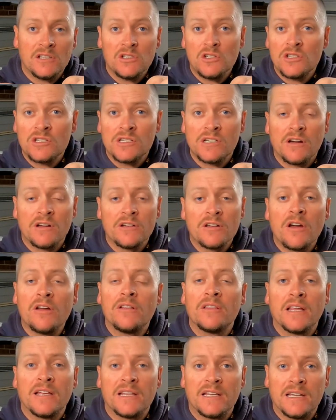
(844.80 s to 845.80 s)
and usually I
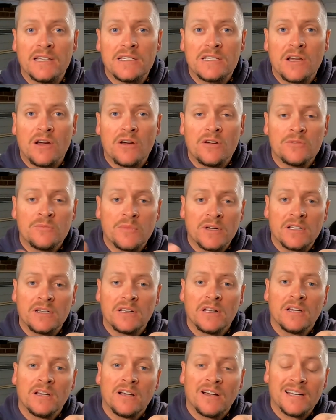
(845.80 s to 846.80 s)
don't let these go,
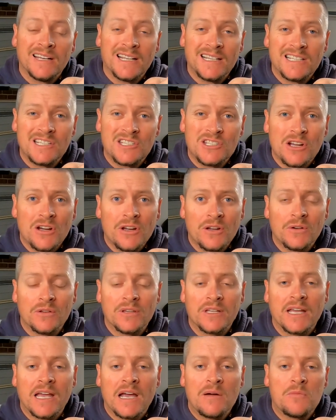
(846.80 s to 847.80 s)
but I need to show you
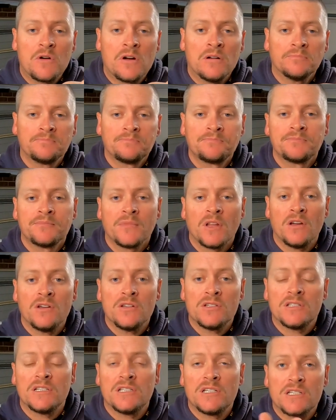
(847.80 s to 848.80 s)
on the camera. I
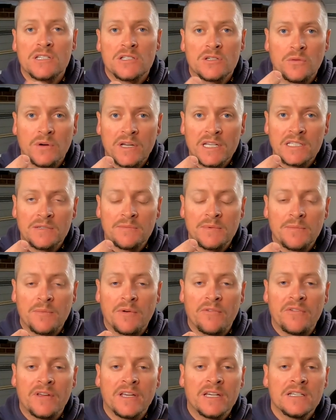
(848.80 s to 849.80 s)
usually just squeeze them in
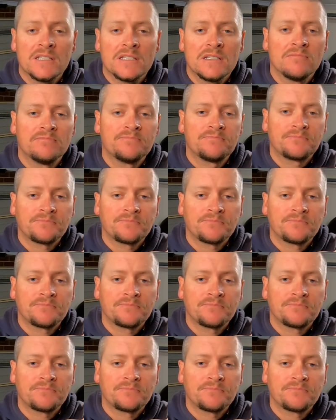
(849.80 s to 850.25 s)
my fingers.